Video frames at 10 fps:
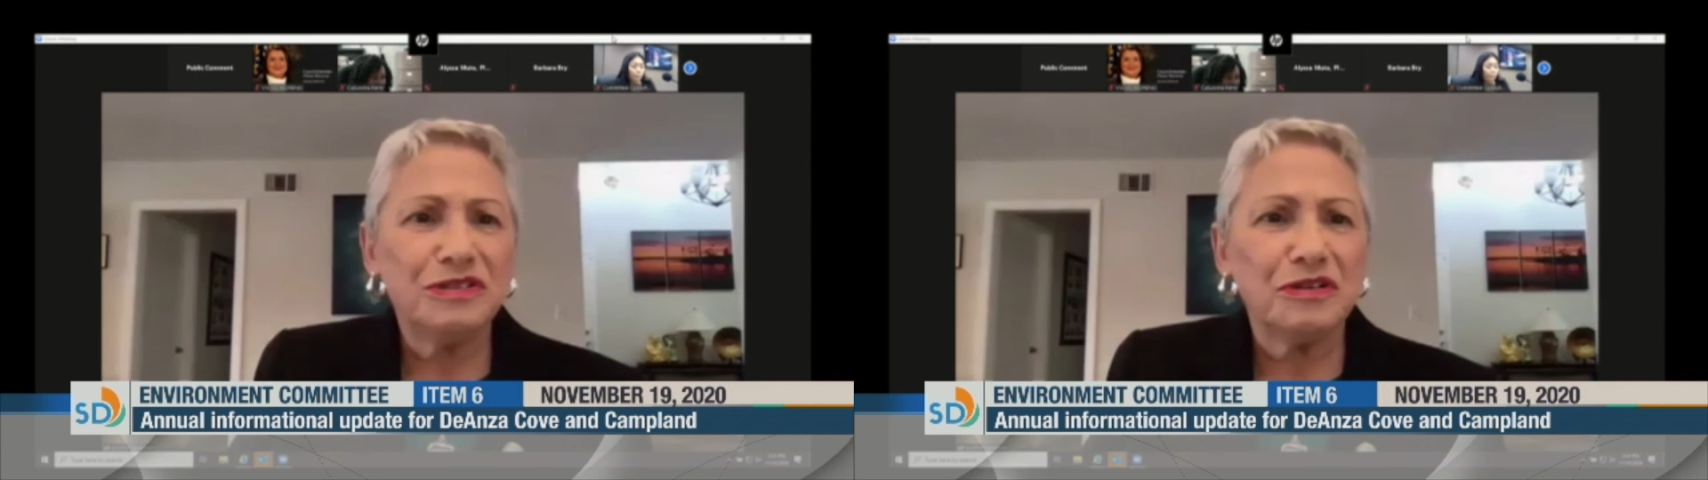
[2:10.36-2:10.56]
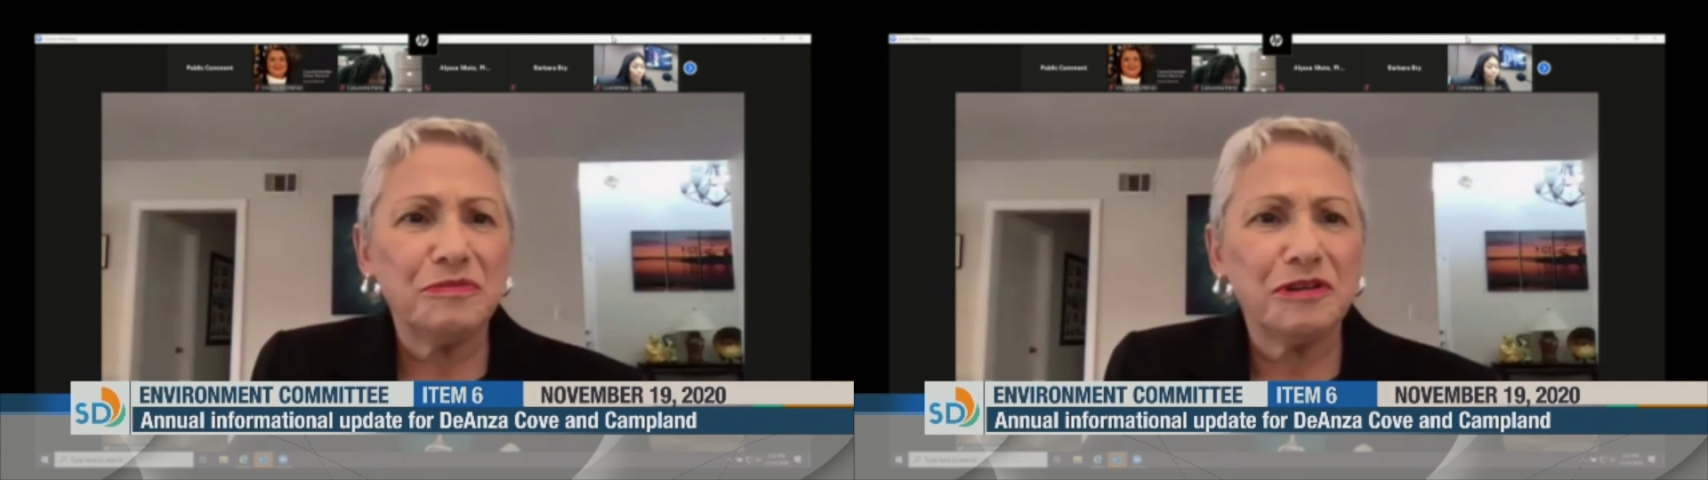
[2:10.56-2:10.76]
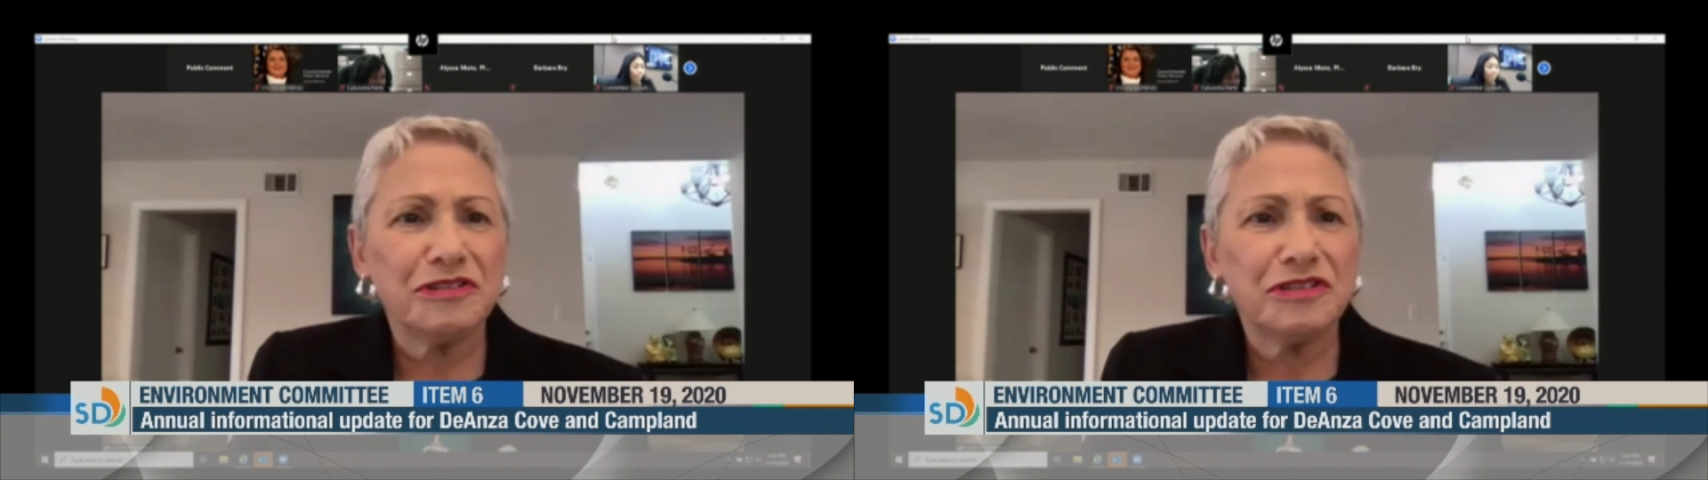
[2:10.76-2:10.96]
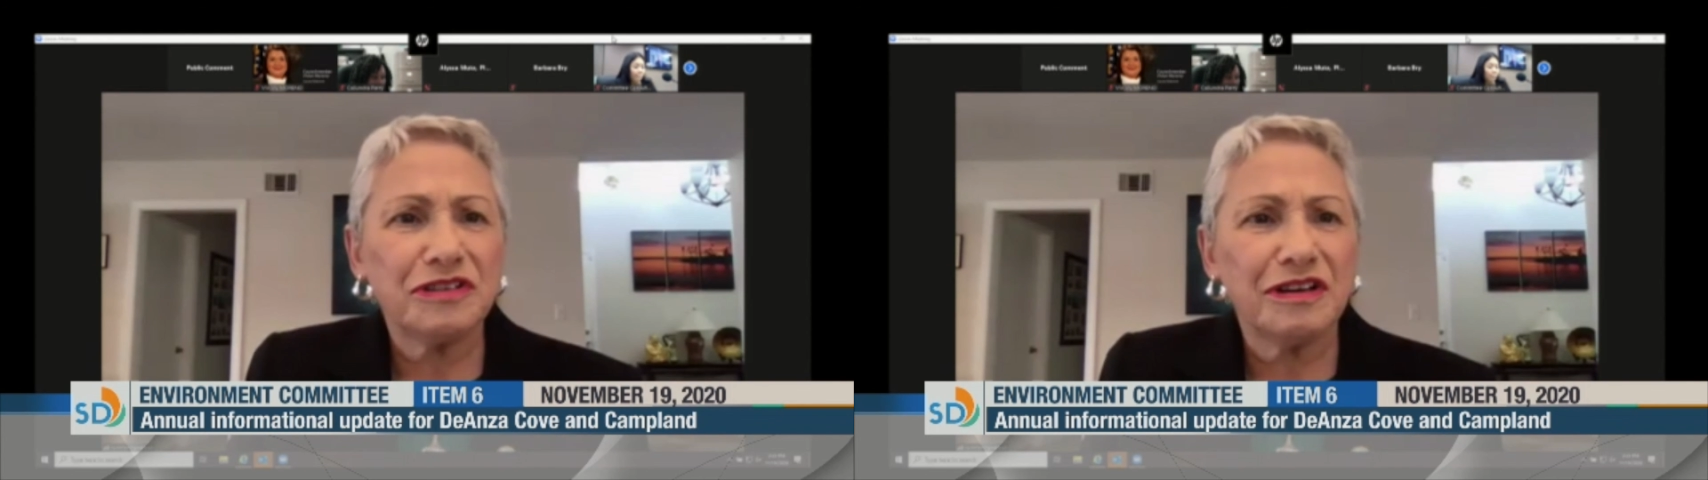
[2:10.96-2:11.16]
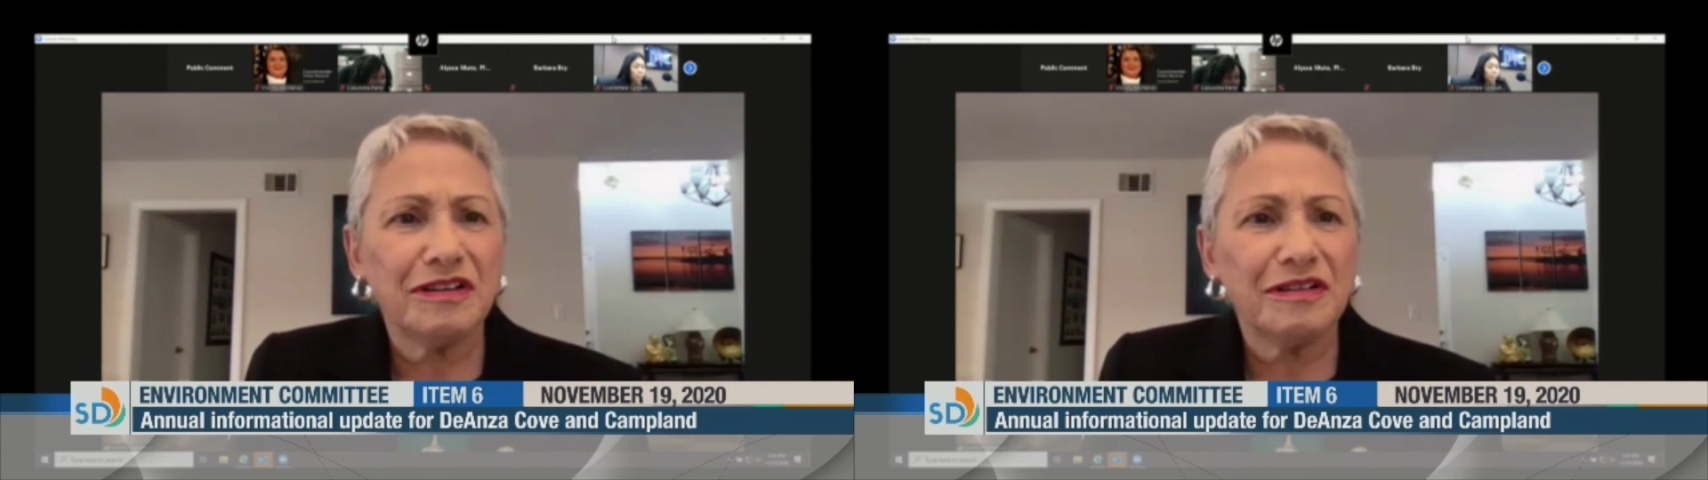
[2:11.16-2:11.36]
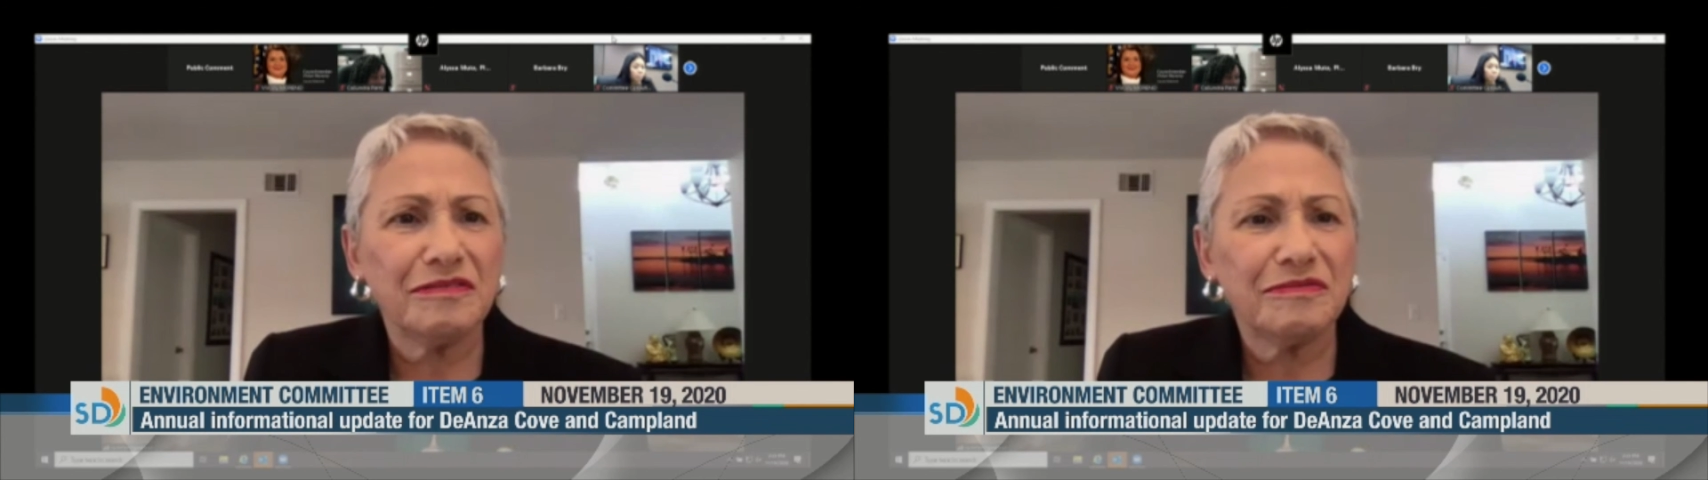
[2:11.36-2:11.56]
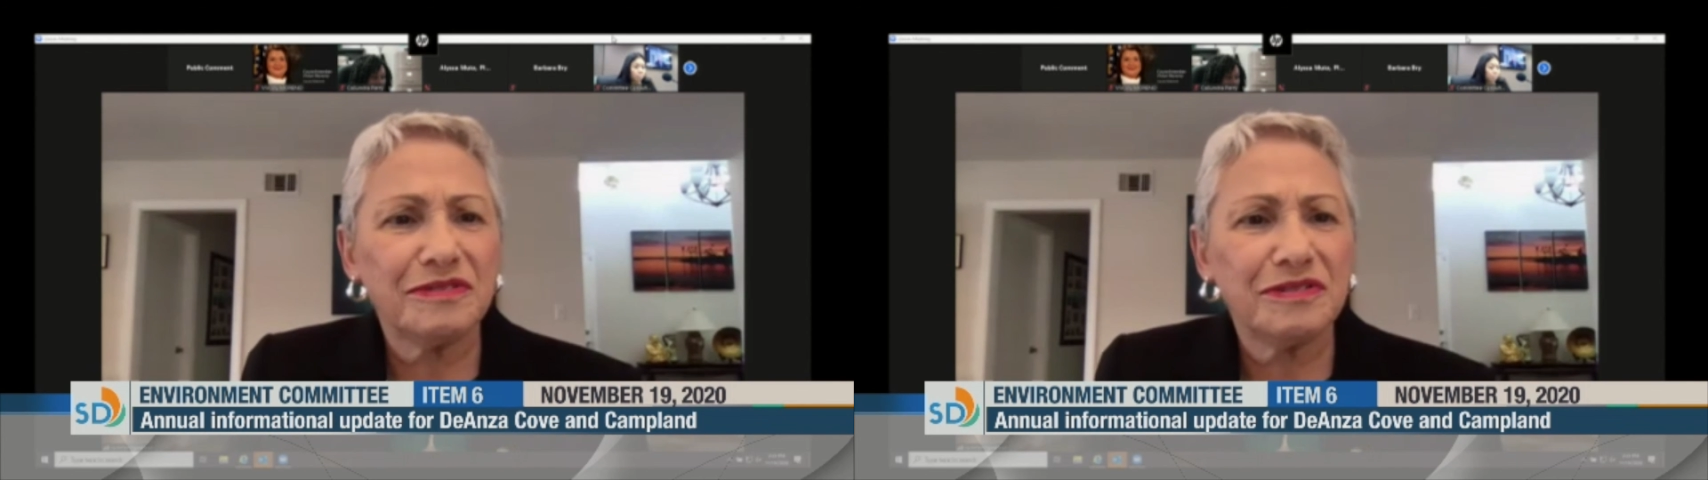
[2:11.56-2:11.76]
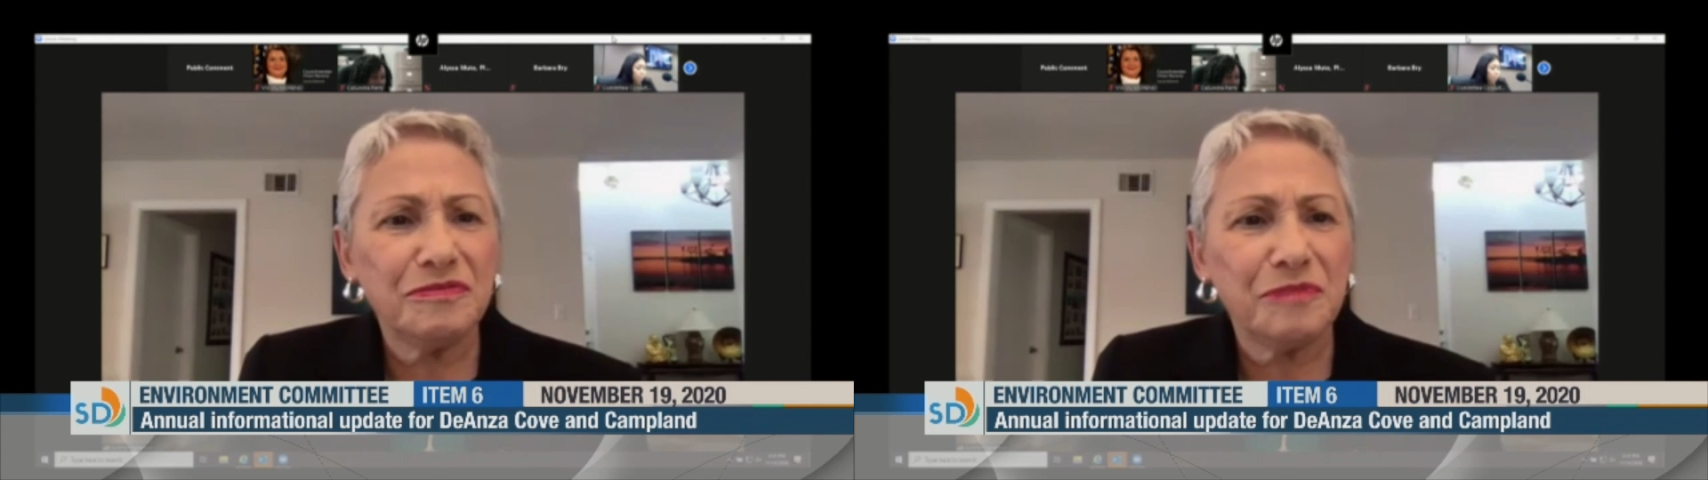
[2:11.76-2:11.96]
Thank you so much
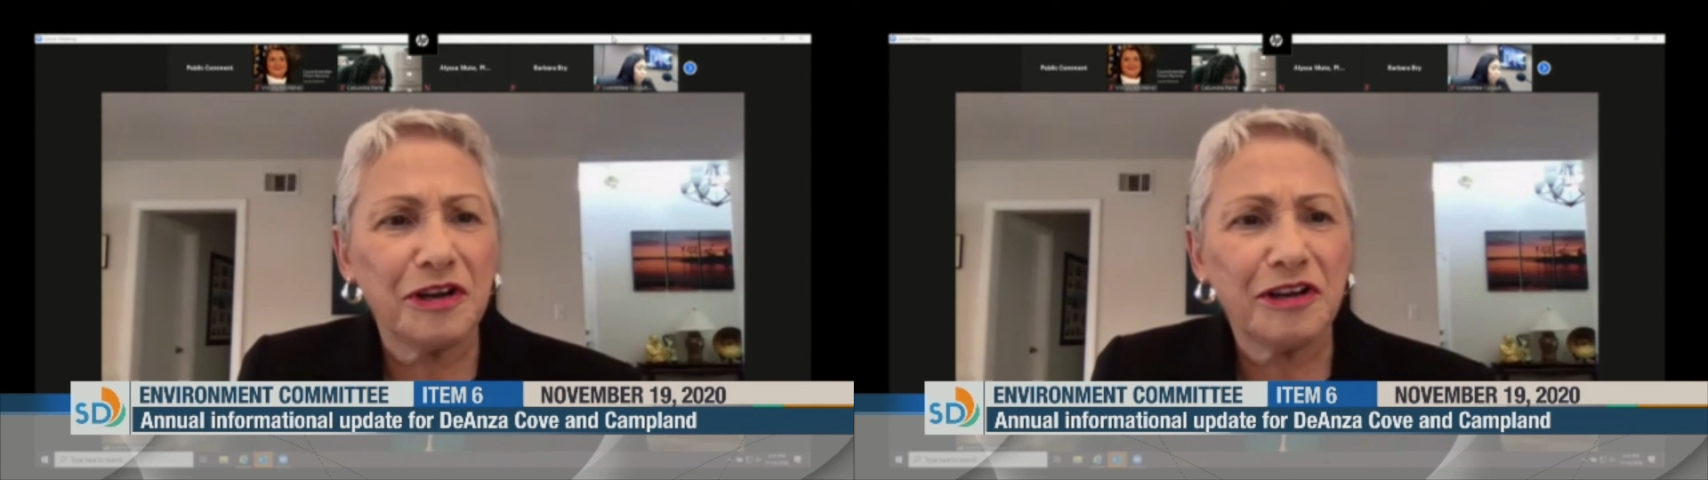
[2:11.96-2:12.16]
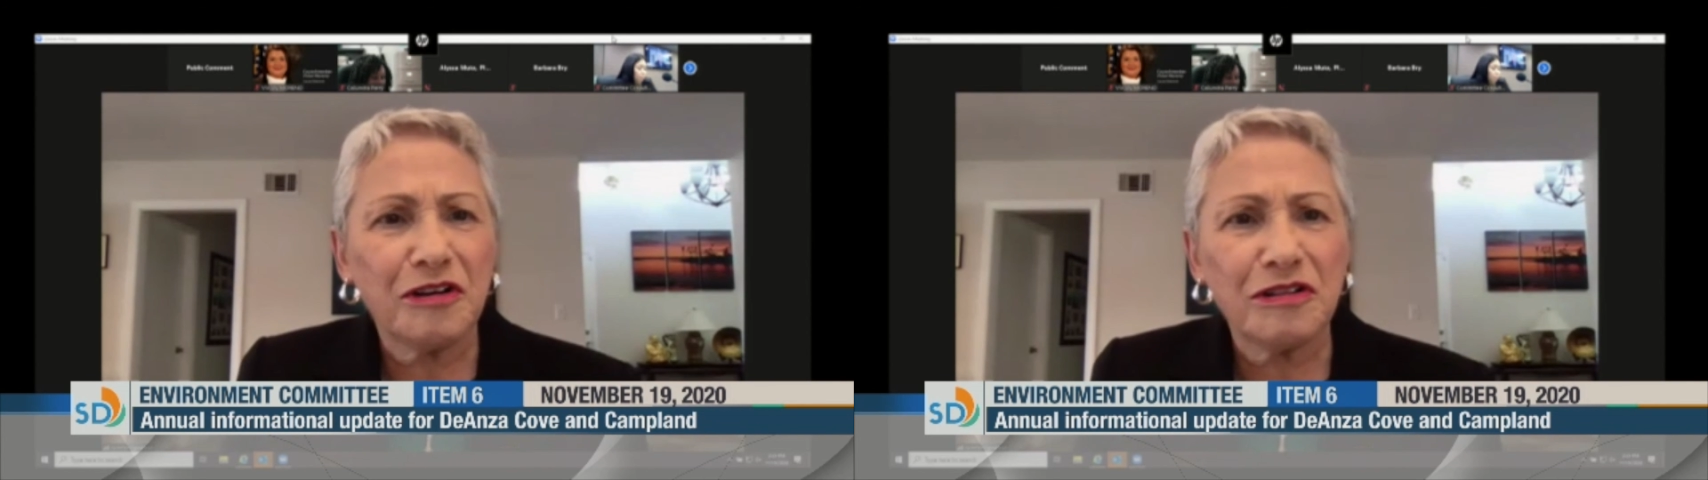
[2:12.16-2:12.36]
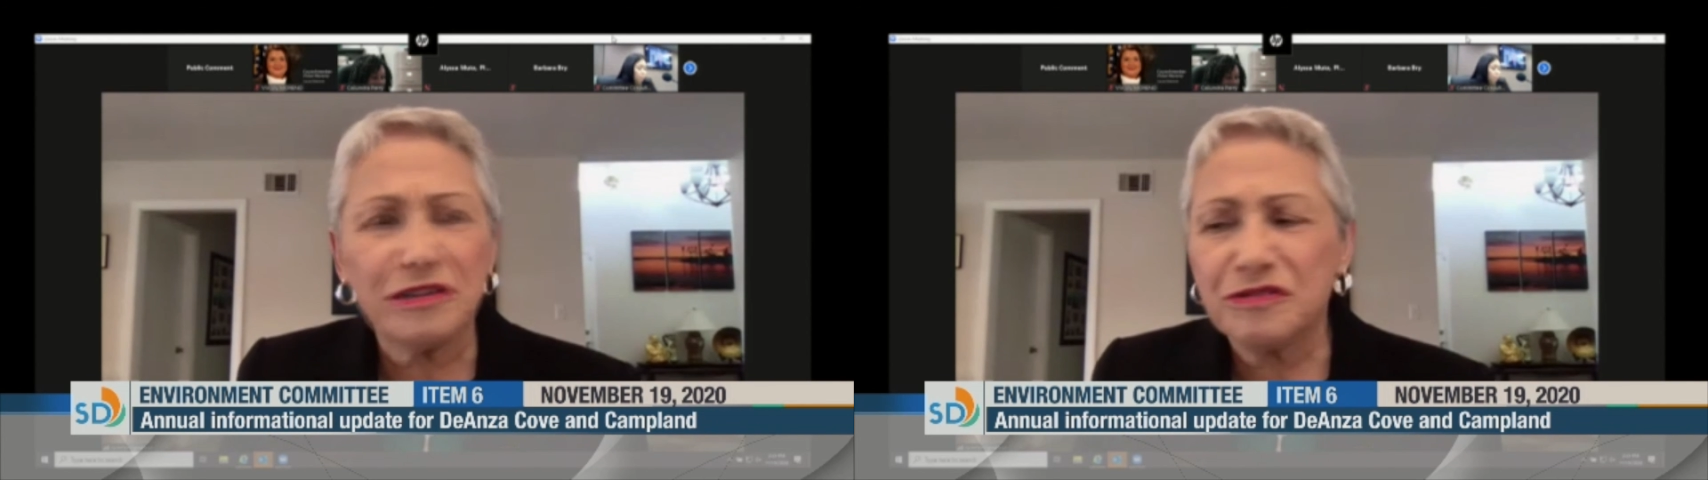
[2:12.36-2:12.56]
to